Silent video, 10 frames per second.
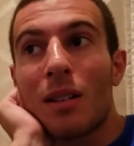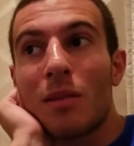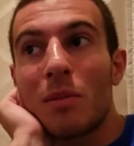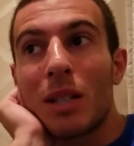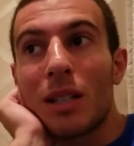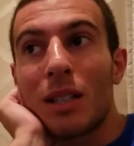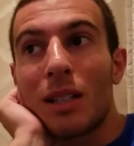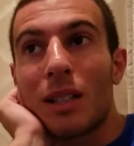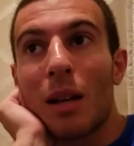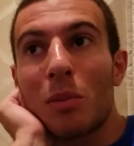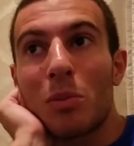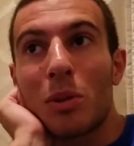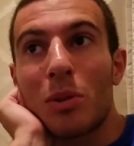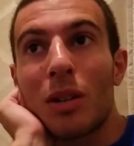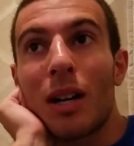me, Gamer
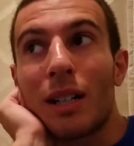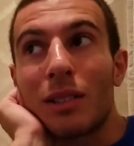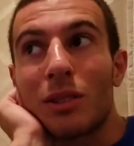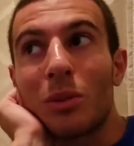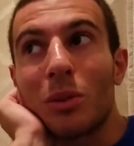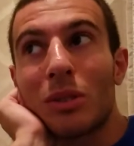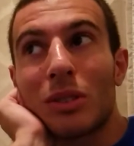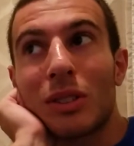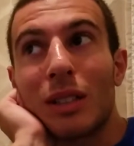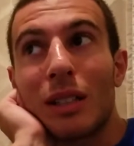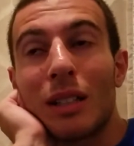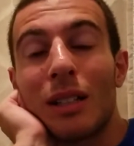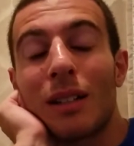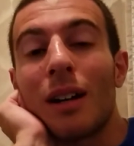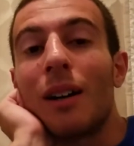Blue, and I. So we'll see.
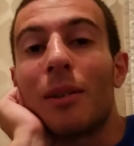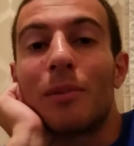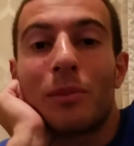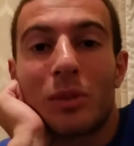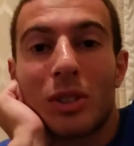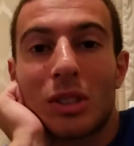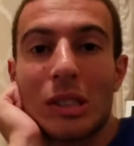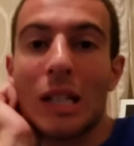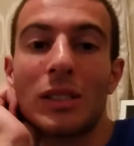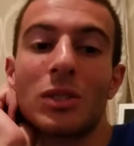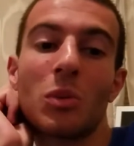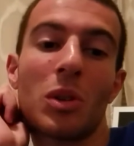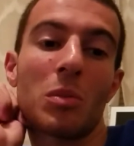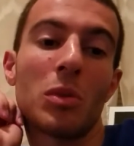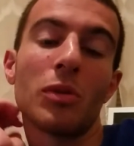Um, we just I just
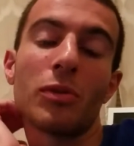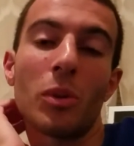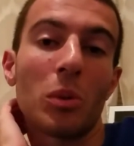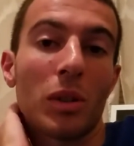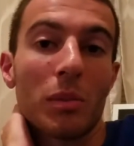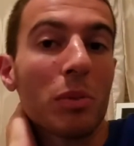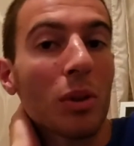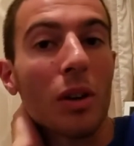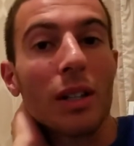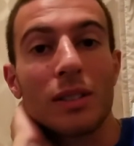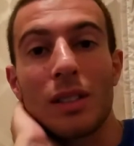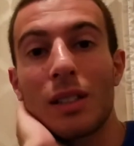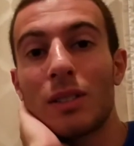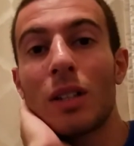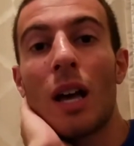want to move forward and progress, and
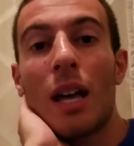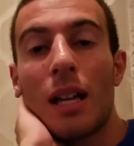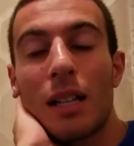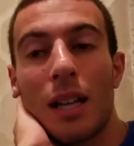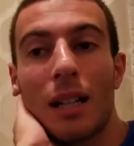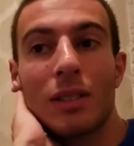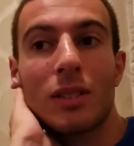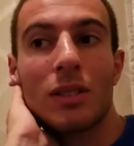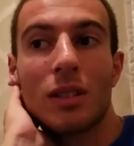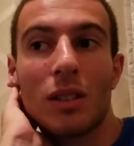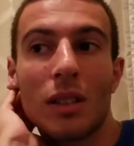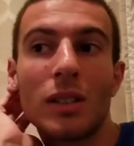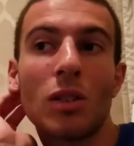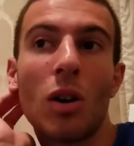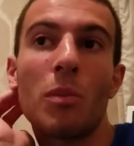he's he has
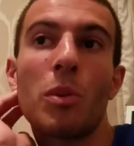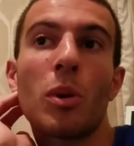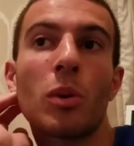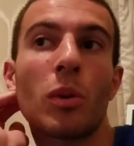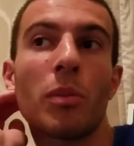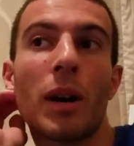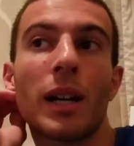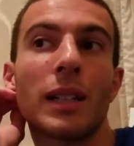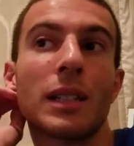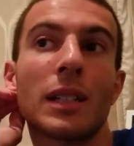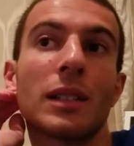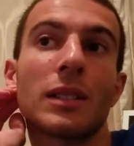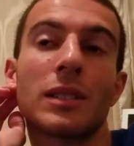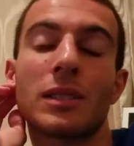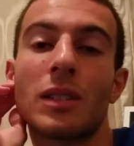he's on board with my
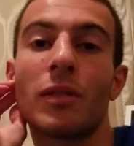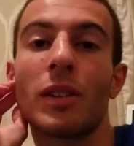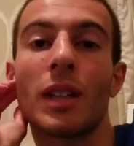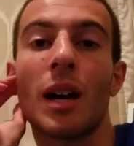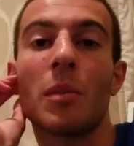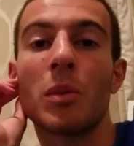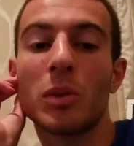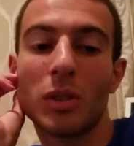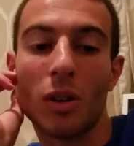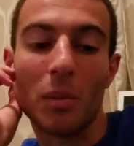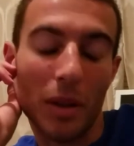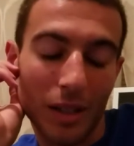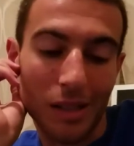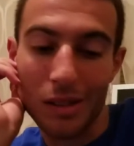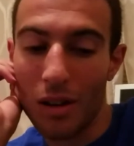ideas and stuff like that. But we'll talk about
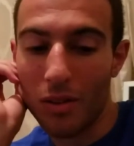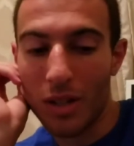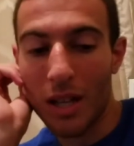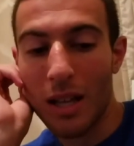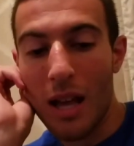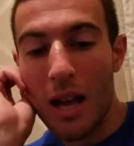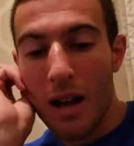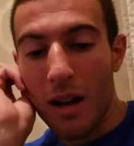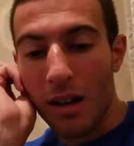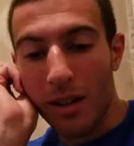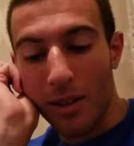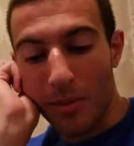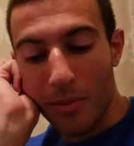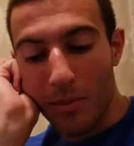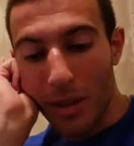that another day.
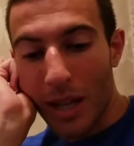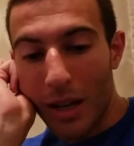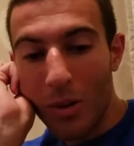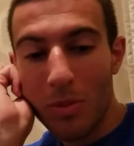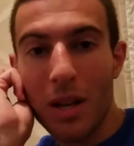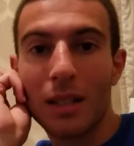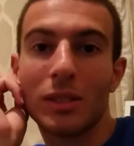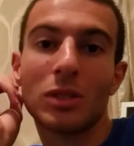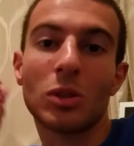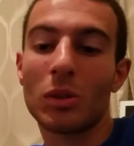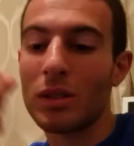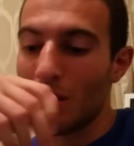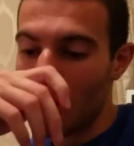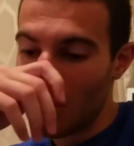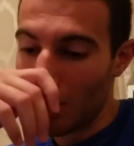Um, but yeah, I hope you guys enjoyed
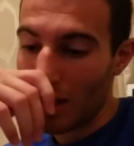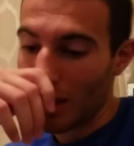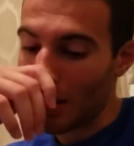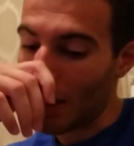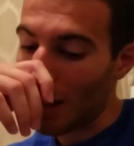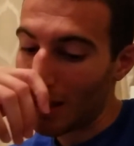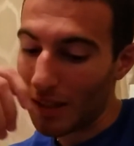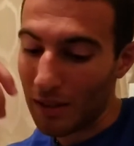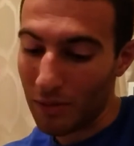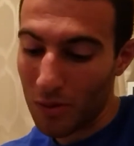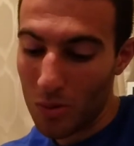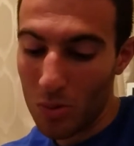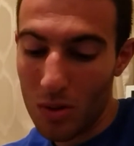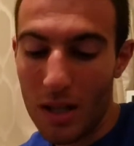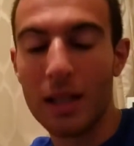what I got. If
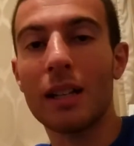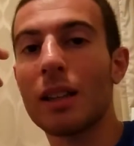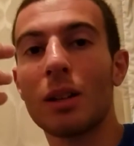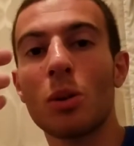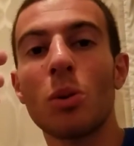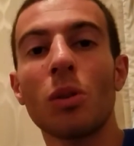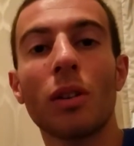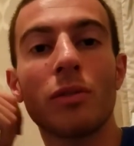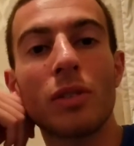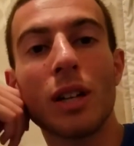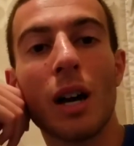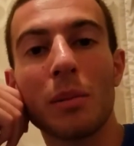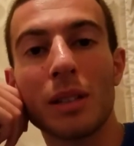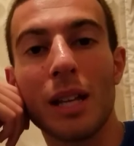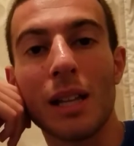you got anything cool on Free
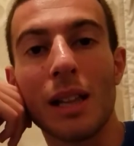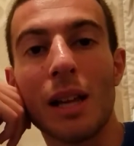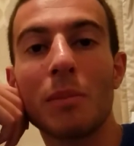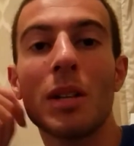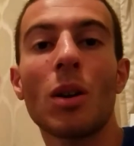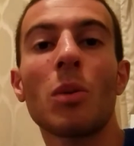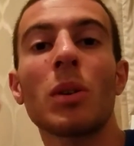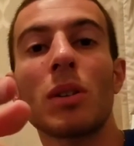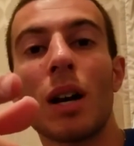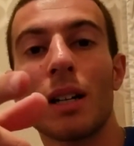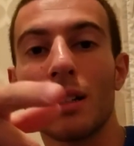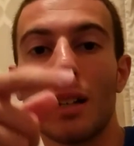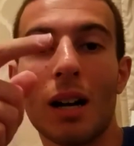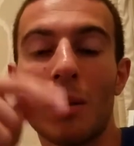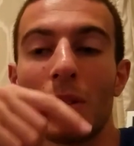Comic Day, let me know what you got in the
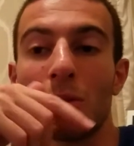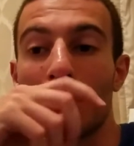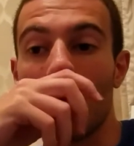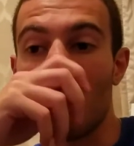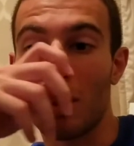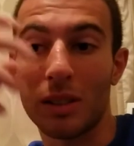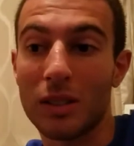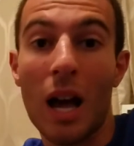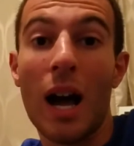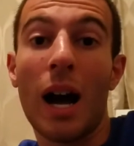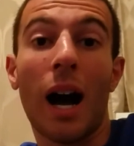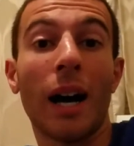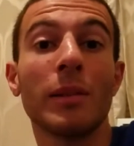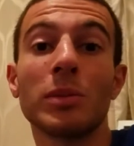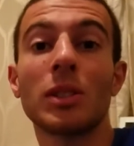comments below because I
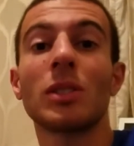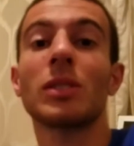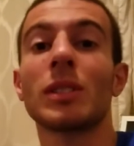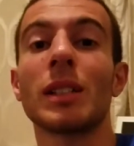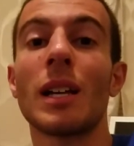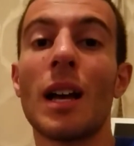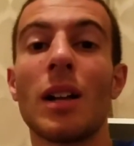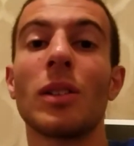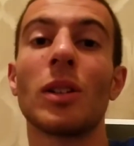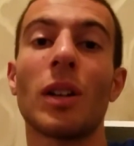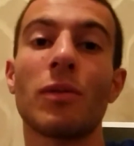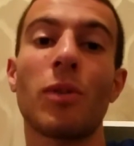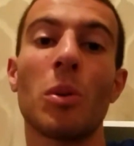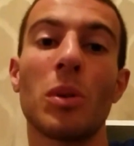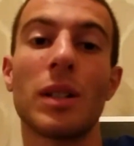am seriously looking
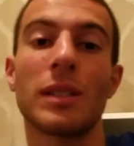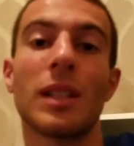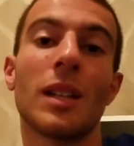forward to